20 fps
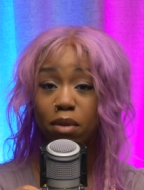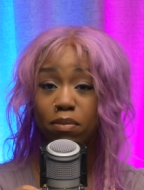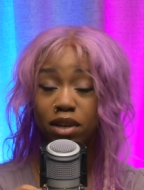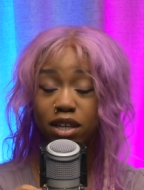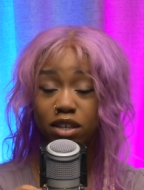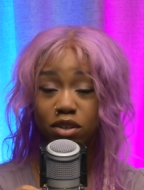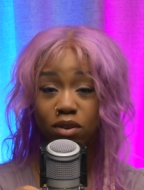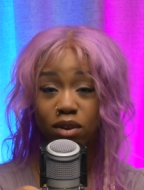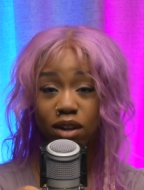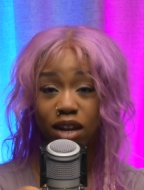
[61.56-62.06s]

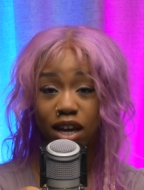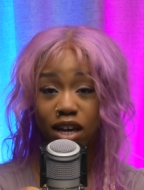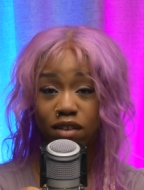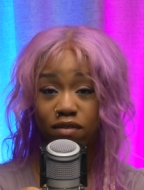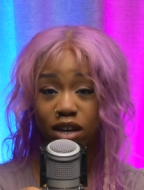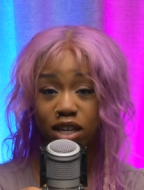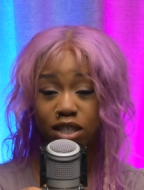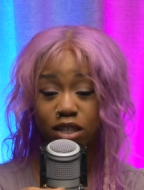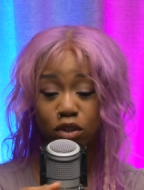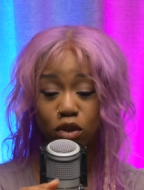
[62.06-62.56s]
in your life
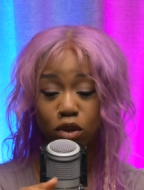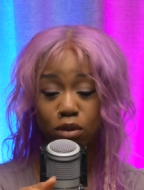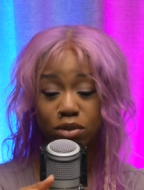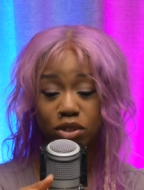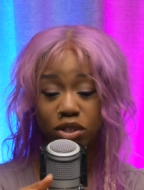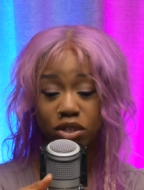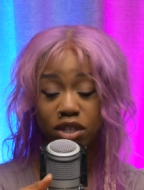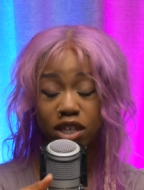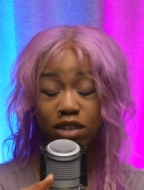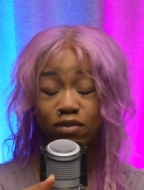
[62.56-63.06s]
as an
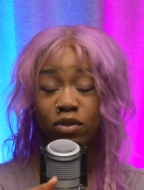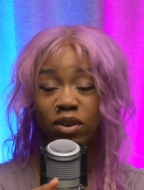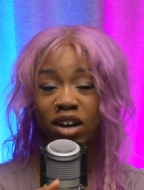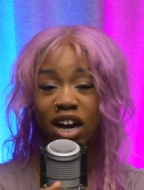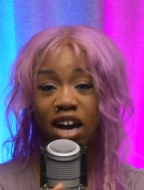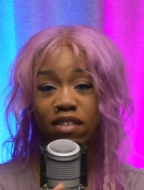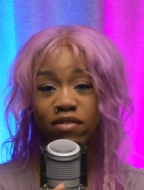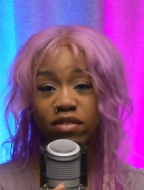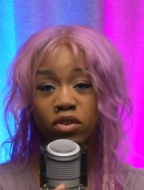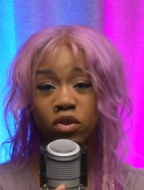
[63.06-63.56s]
option if you
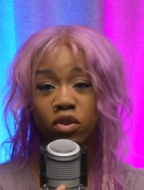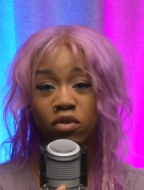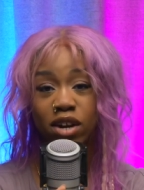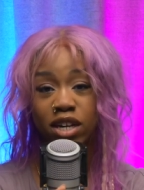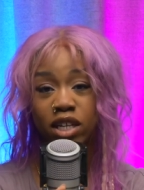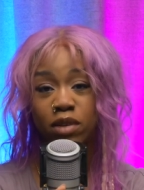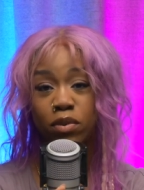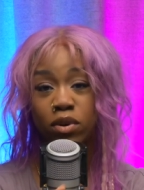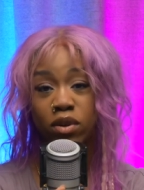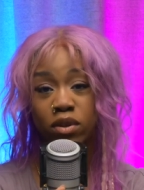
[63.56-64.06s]
haven't
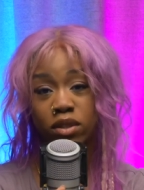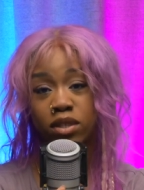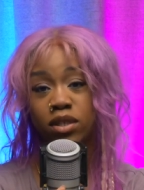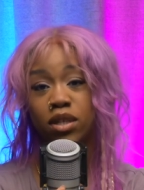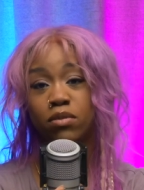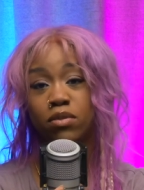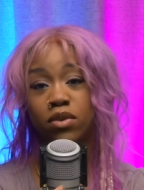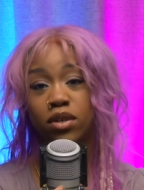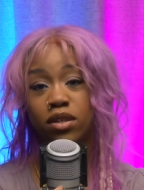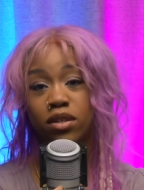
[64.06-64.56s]
already blocked
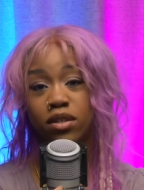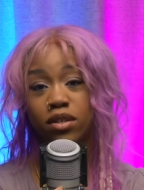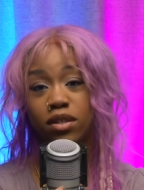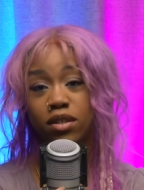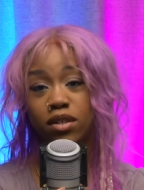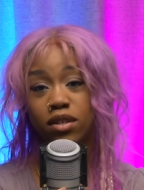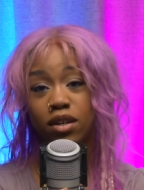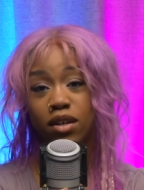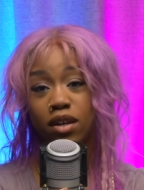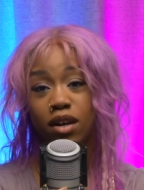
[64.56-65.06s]
someone.
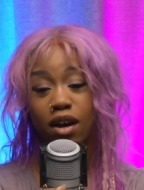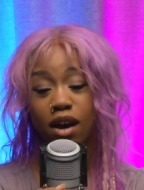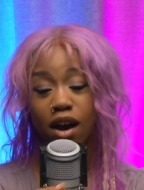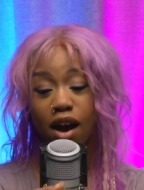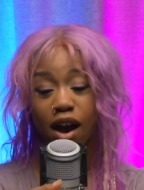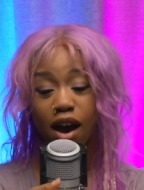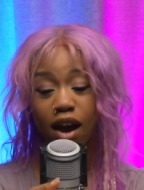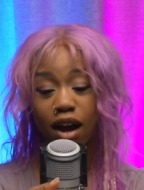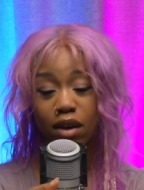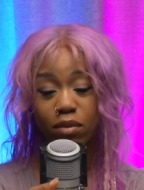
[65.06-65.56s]

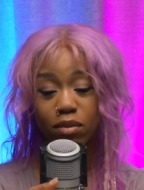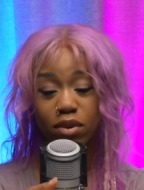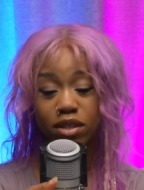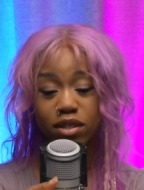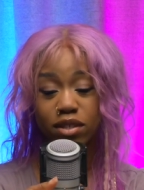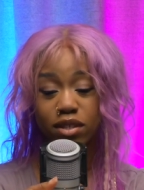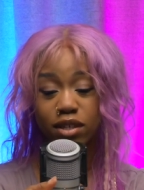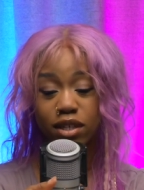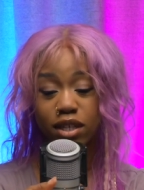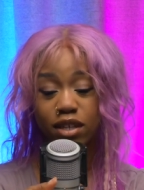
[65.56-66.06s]
I
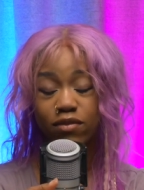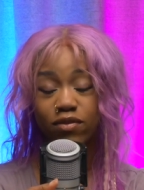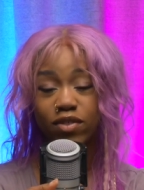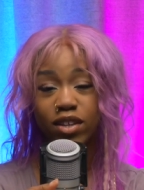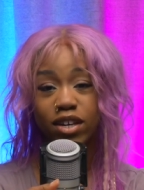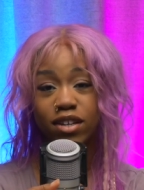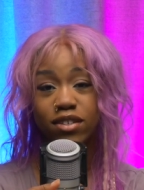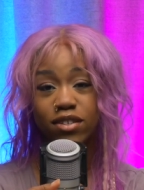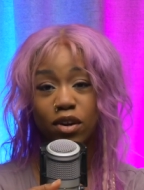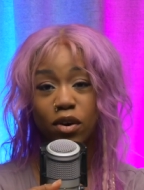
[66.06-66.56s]
wonder if
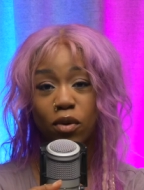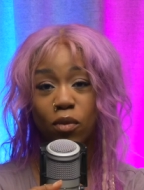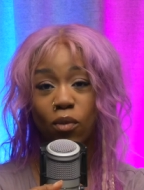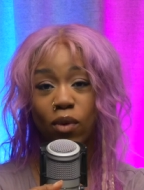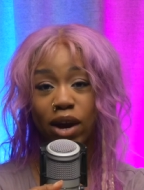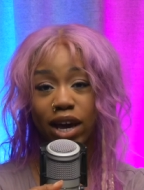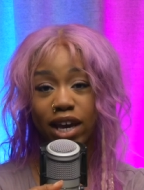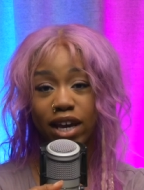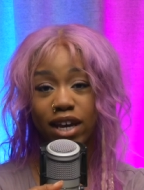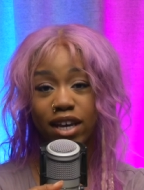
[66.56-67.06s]
there's a
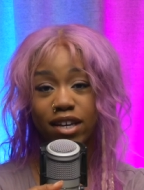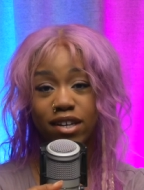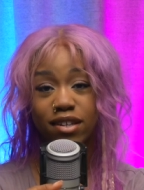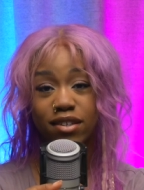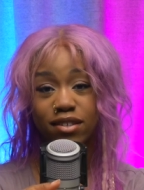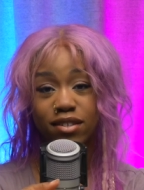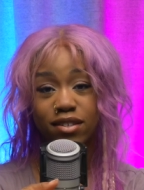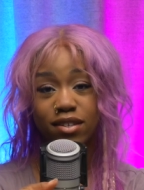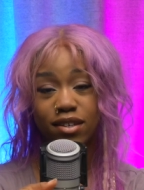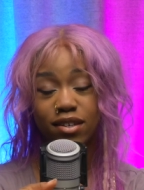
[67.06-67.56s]
way
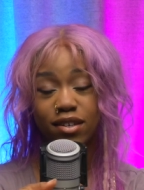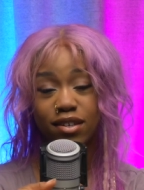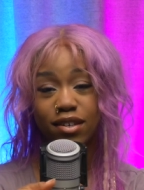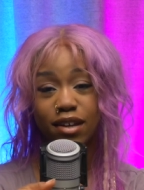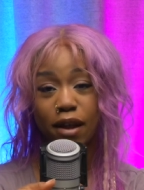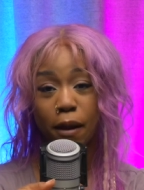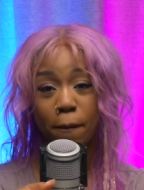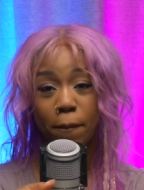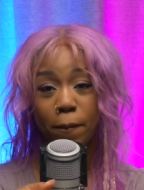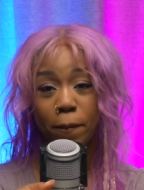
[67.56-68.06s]
to
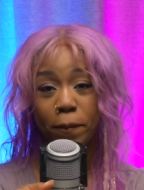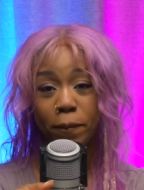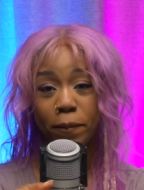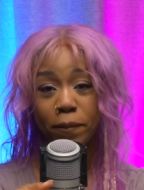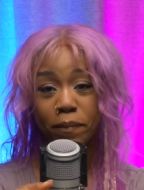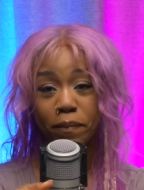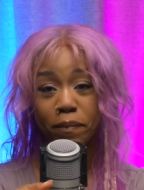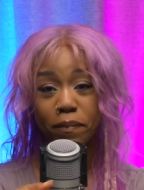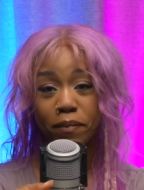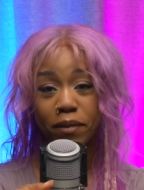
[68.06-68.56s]

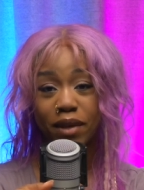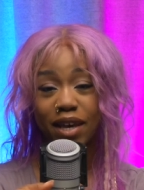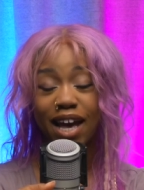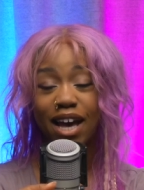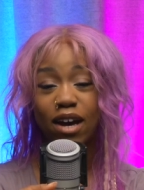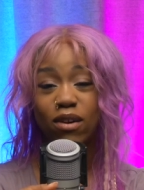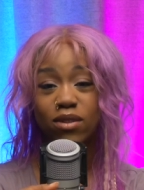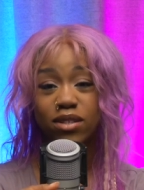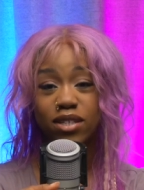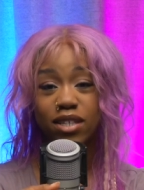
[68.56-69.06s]

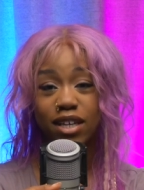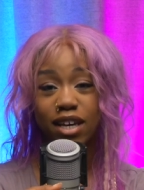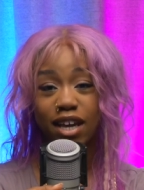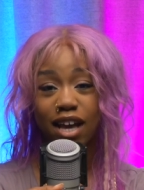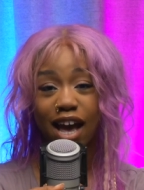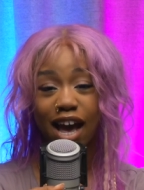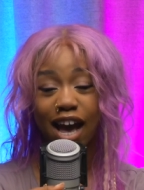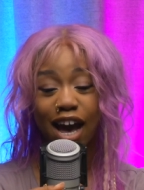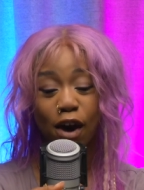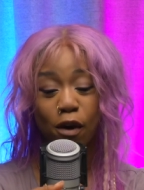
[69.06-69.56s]
count
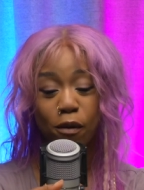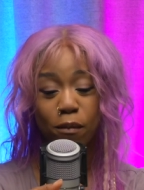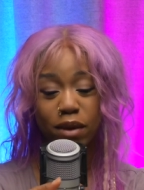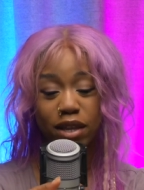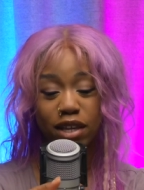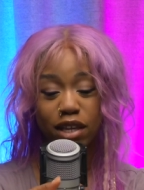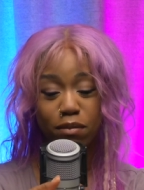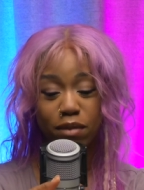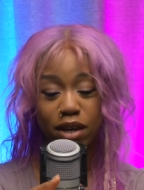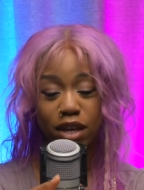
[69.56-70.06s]
how
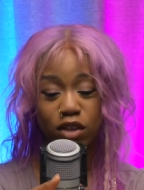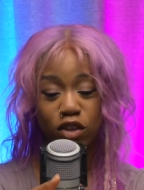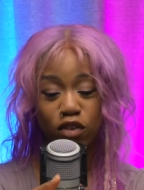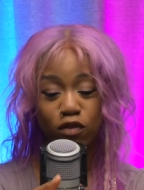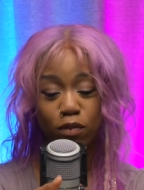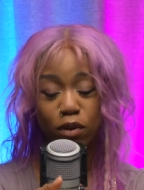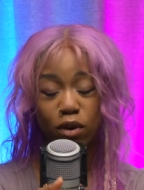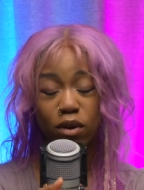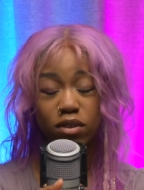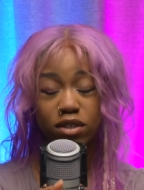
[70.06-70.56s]
many men you've
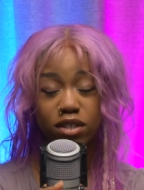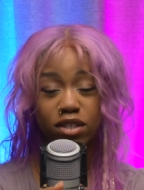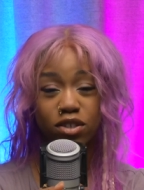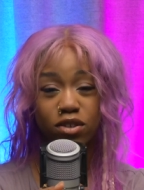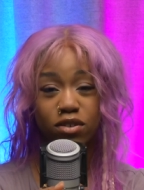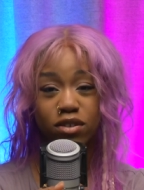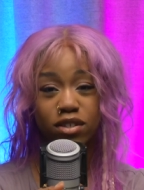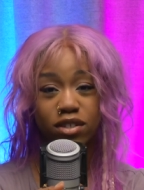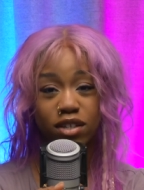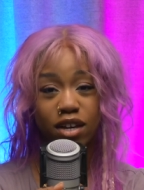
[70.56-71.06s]
blocked in
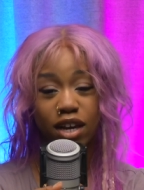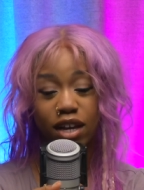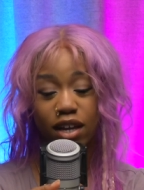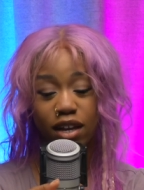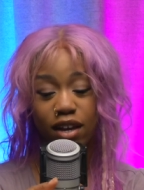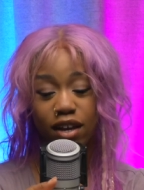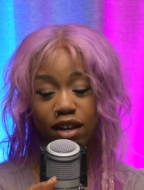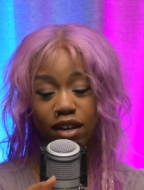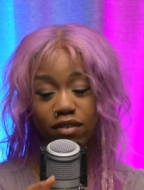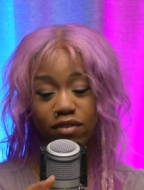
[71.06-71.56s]
your entire
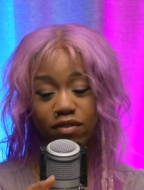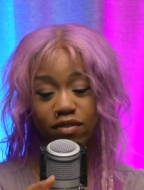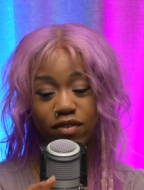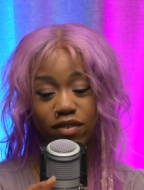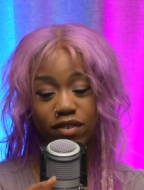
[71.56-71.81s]
life.